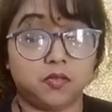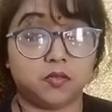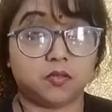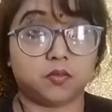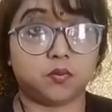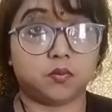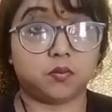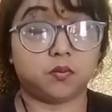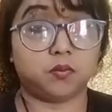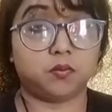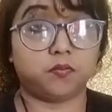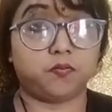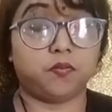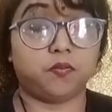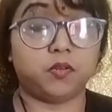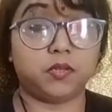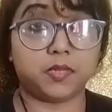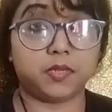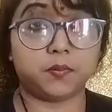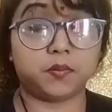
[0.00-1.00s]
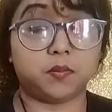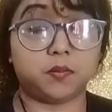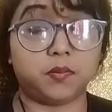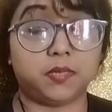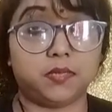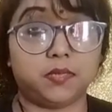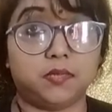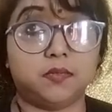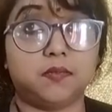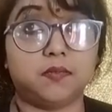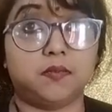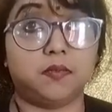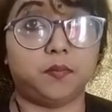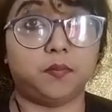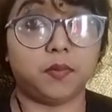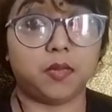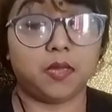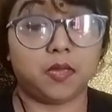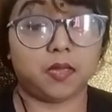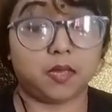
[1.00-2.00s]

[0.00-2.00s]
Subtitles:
So four types of leadership.